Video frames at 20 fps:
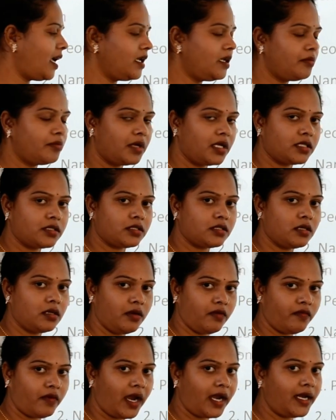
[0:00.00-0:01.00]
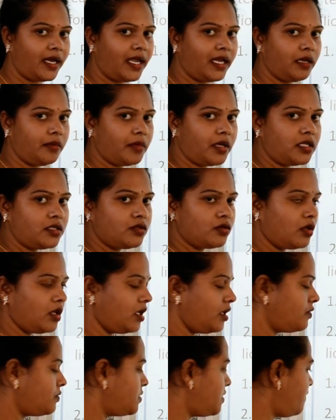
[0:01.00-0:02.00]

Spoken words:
animals. Wild animals who lives